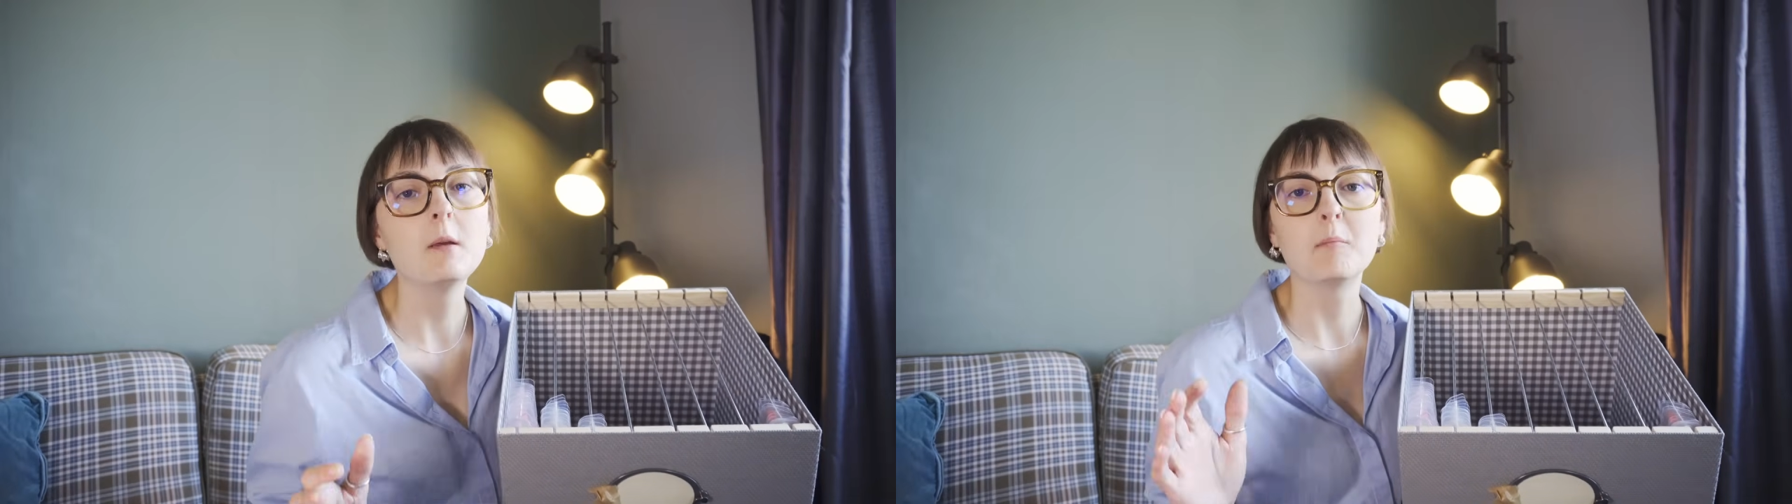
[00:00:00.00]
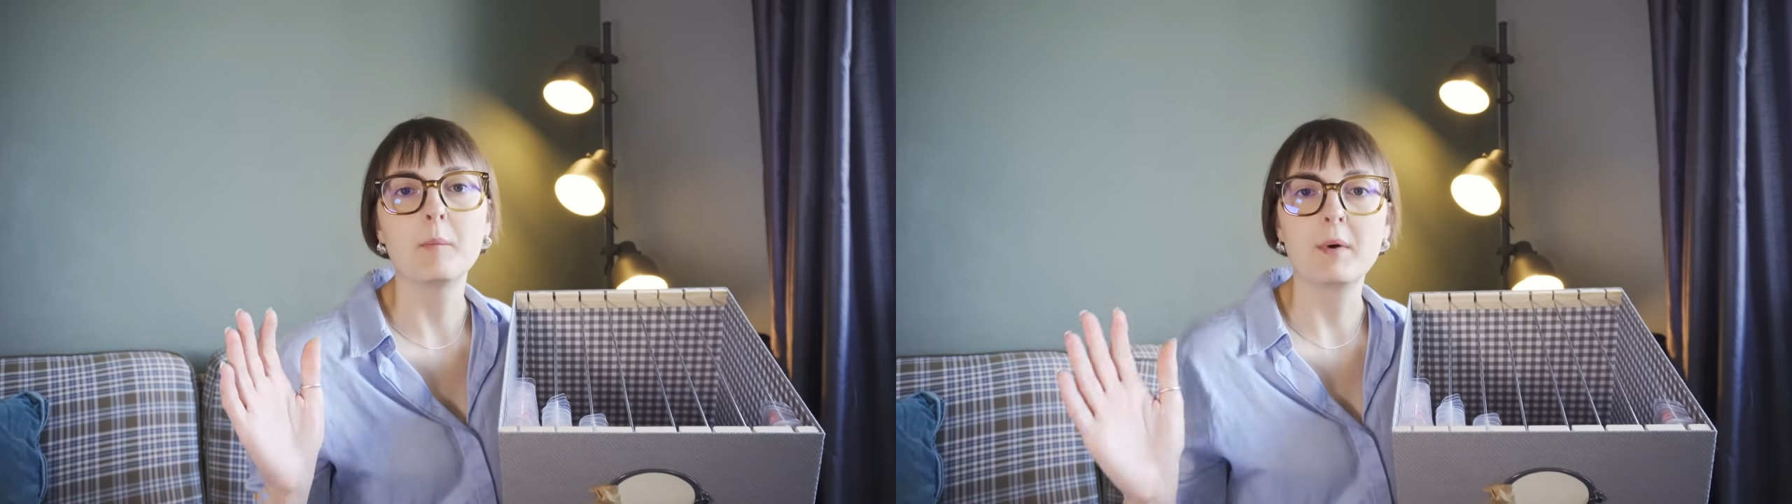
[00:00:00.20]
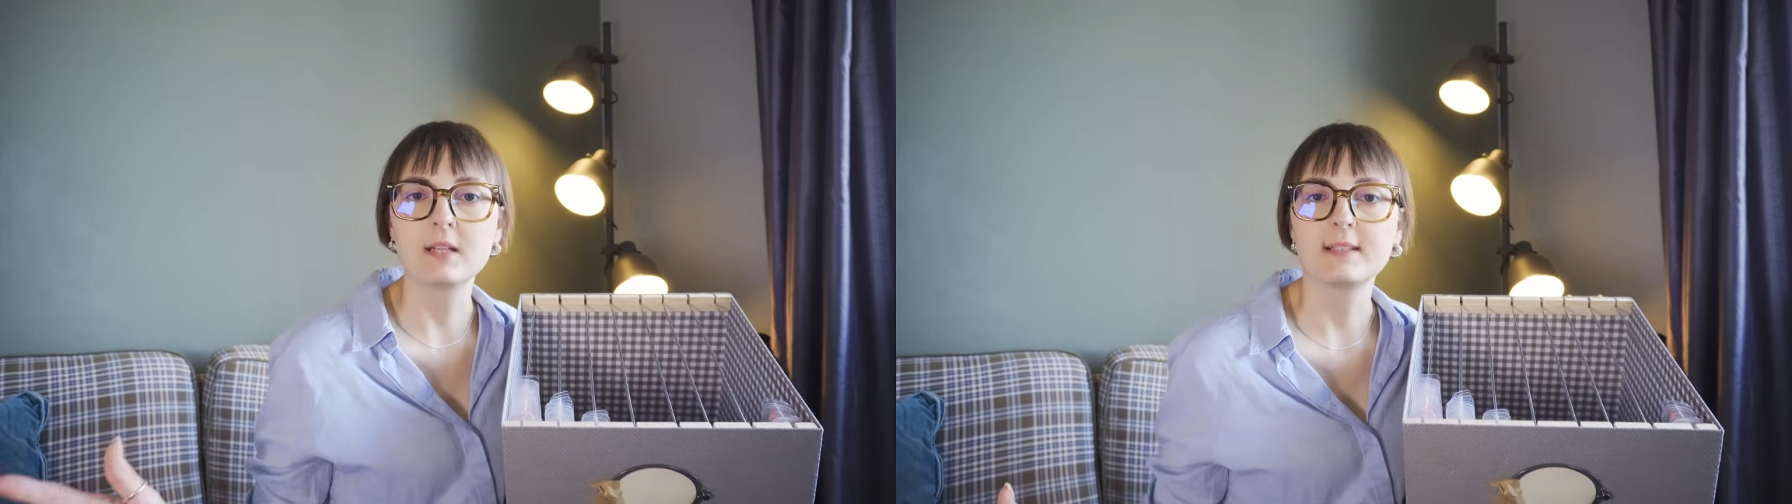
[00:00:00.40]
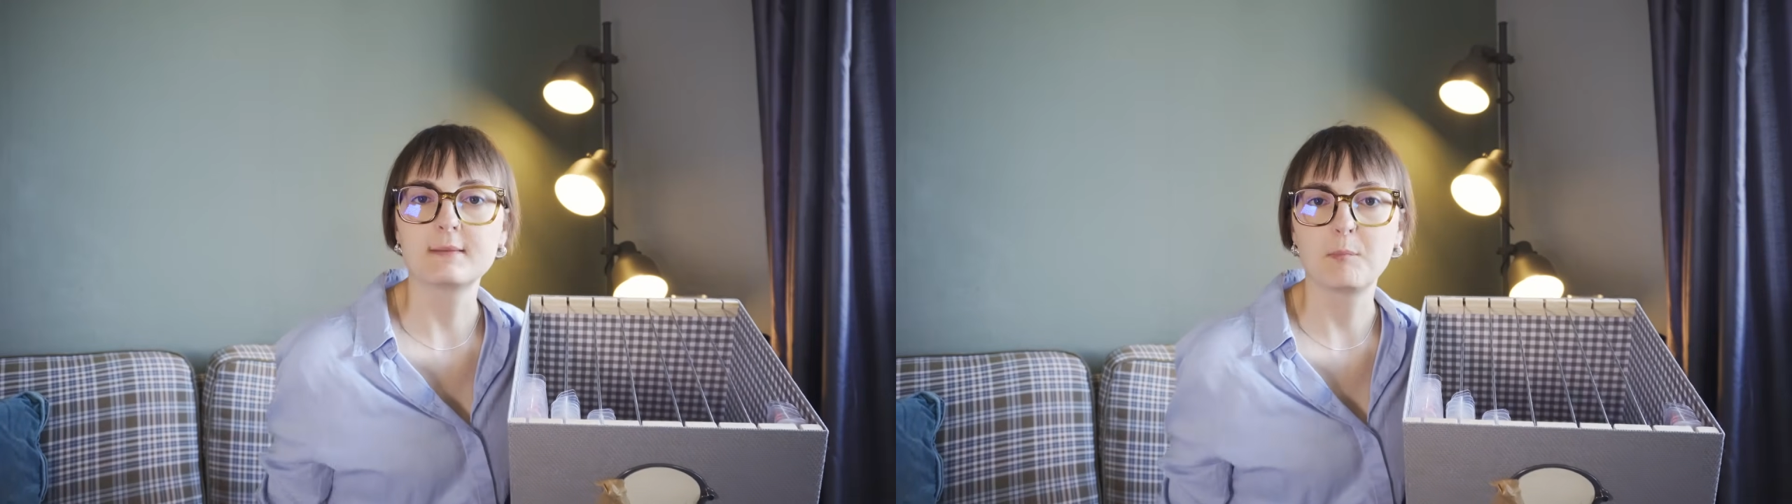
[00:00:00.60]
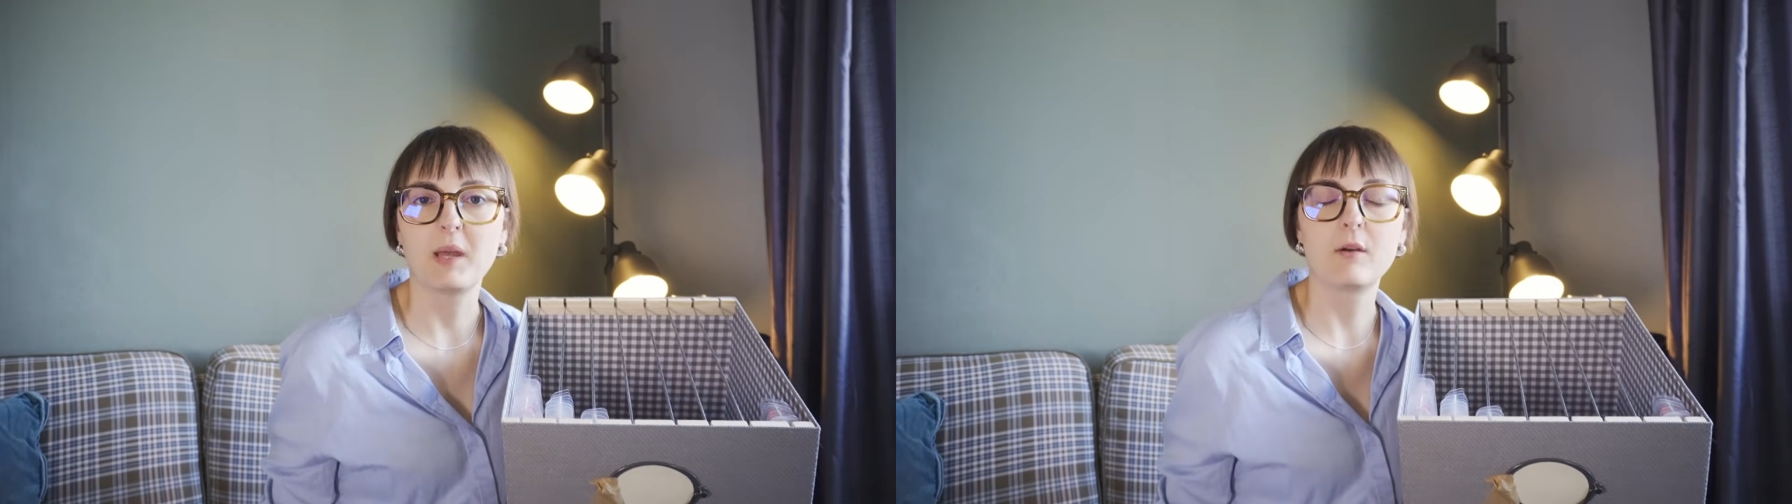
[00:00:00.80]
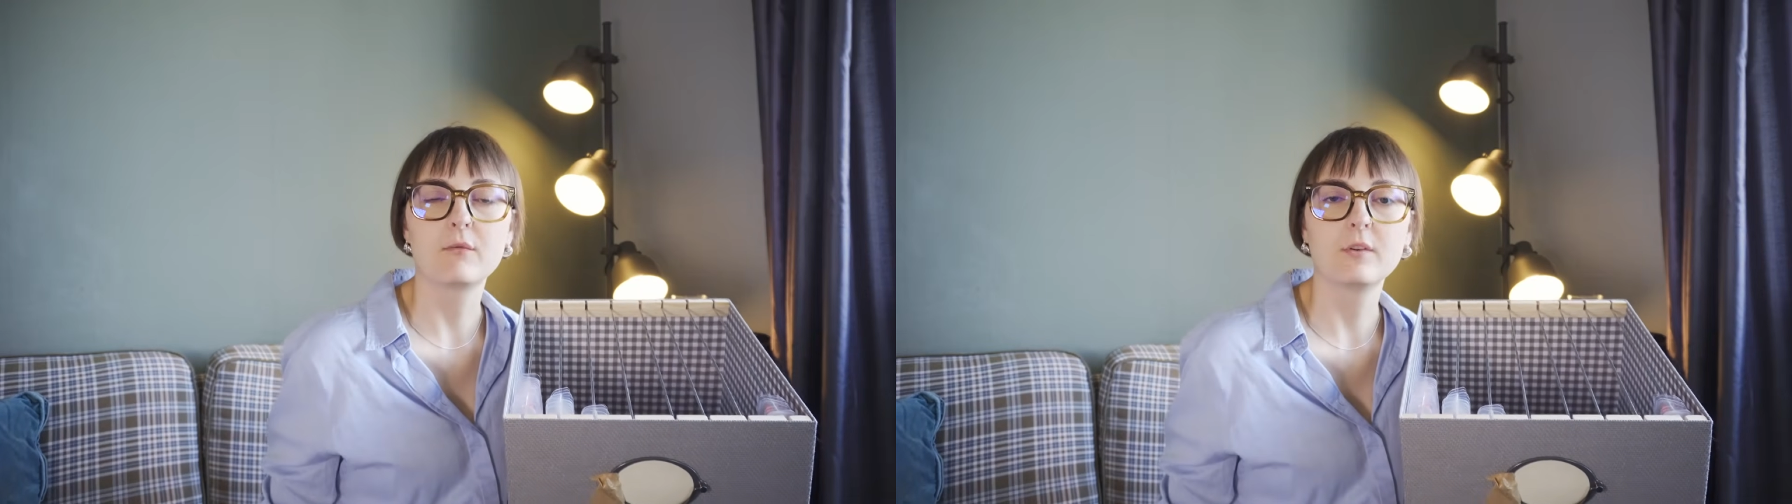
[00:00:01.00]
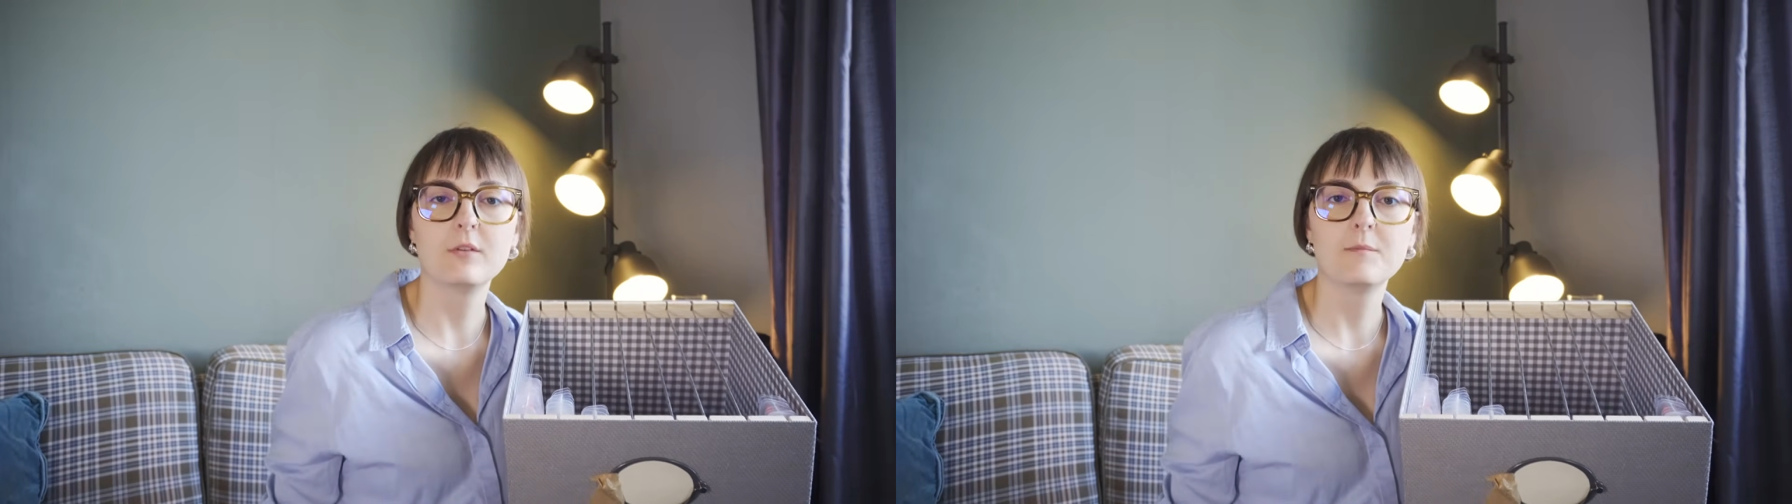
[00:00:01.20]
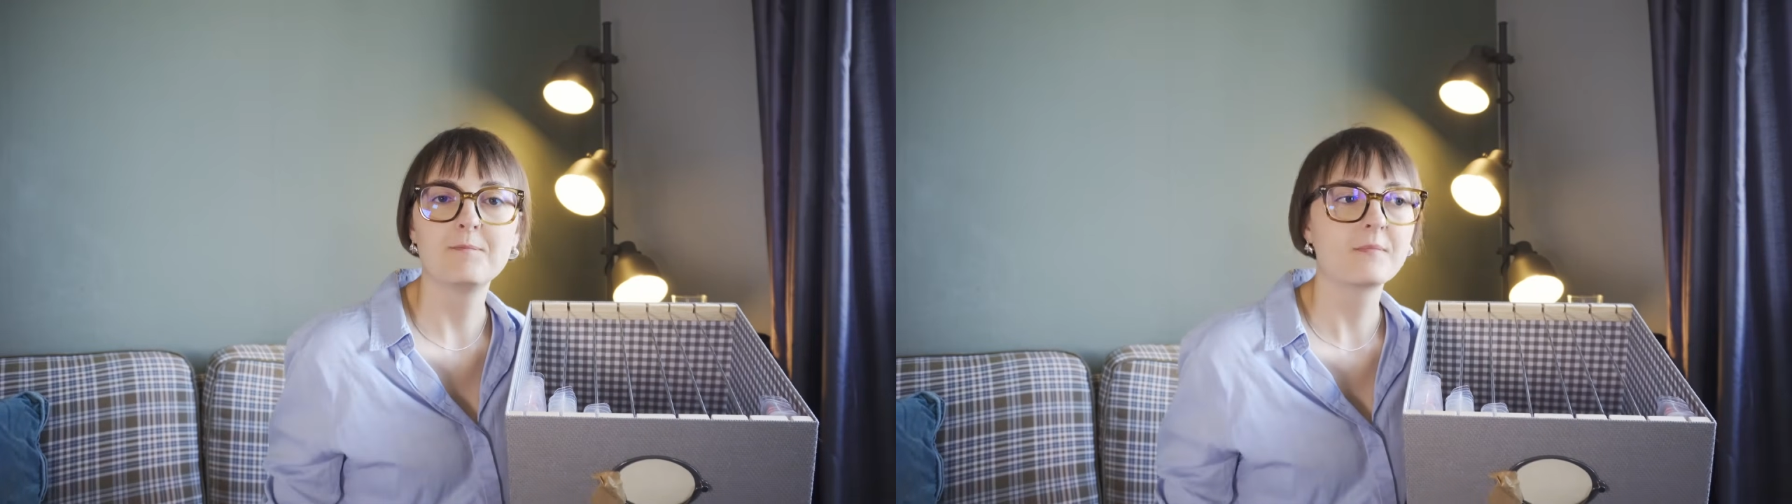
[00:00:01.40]
but my spare
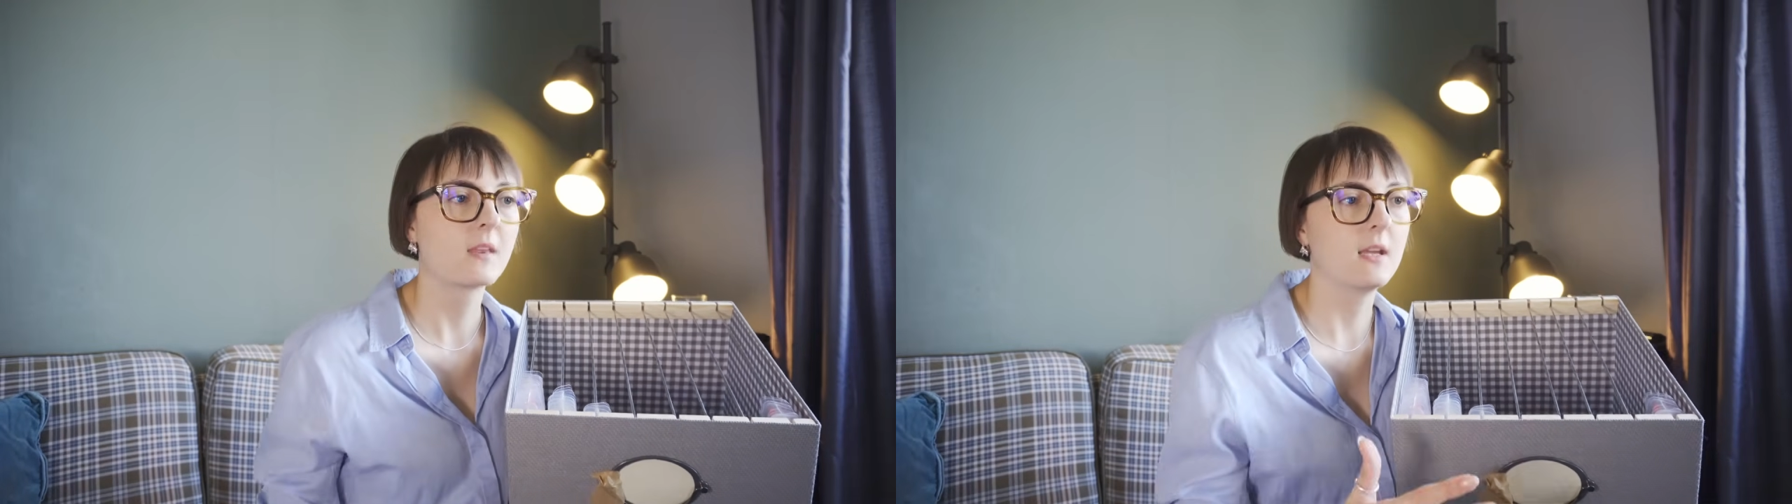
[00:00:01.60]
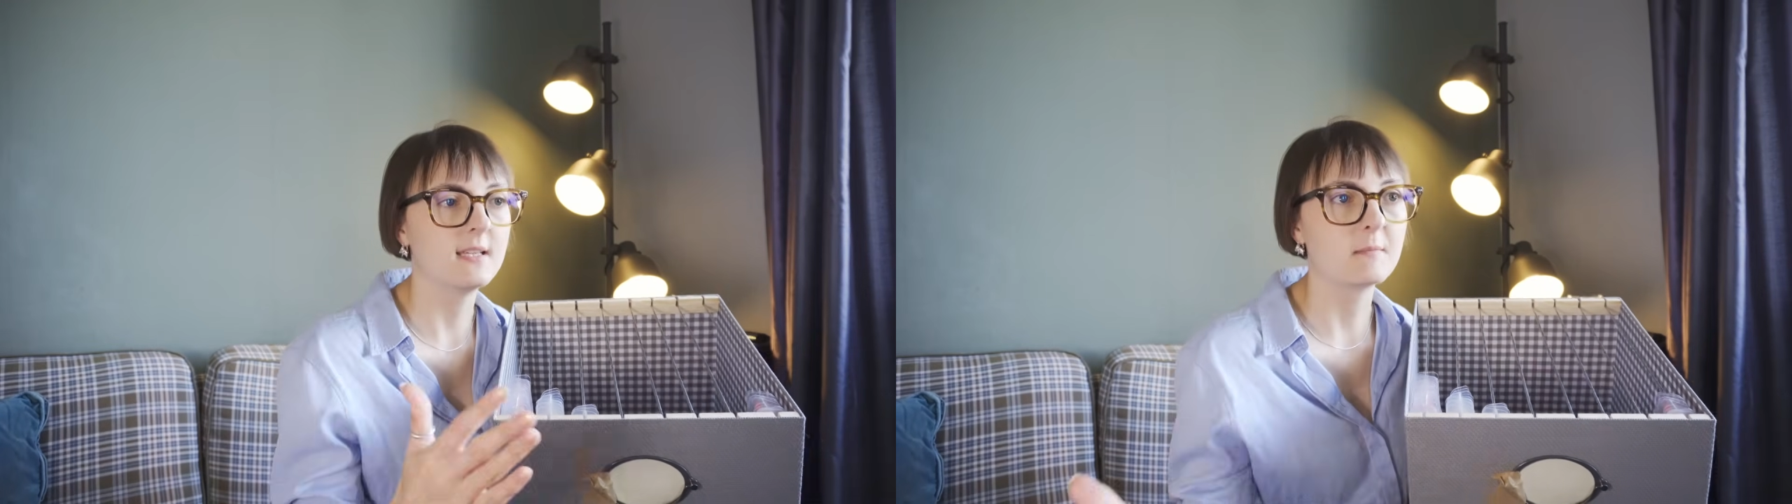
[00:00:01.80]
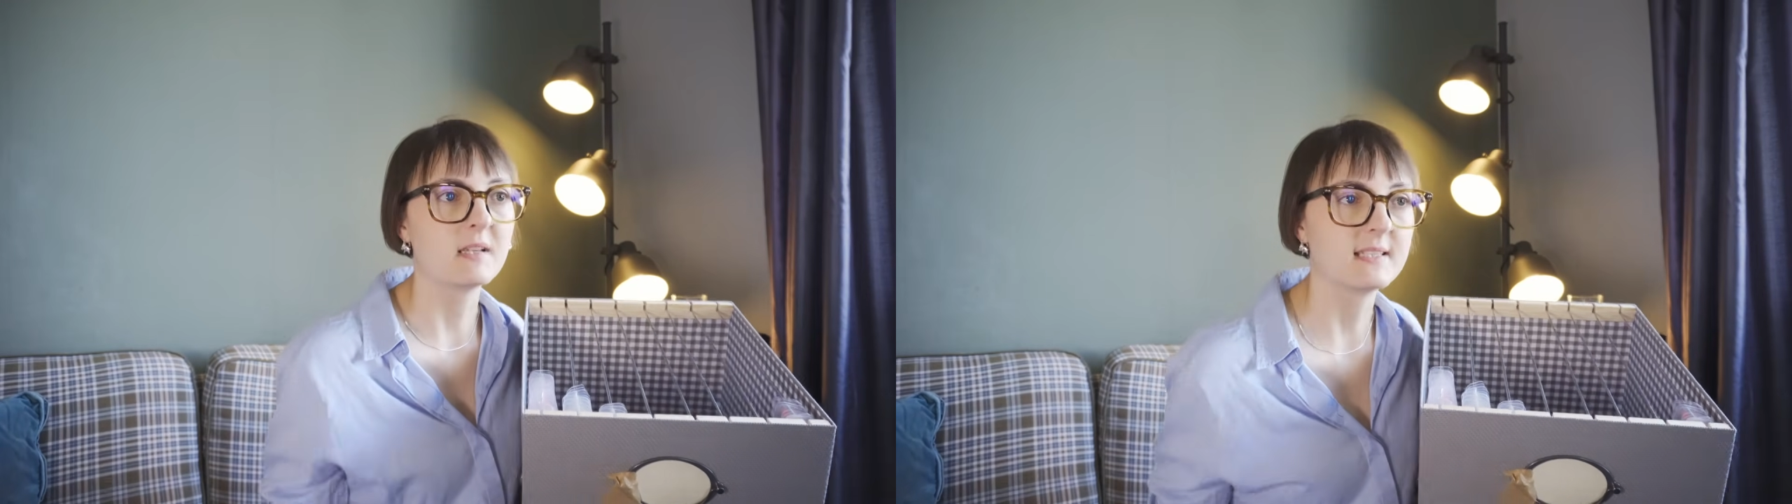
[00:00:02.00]
room is my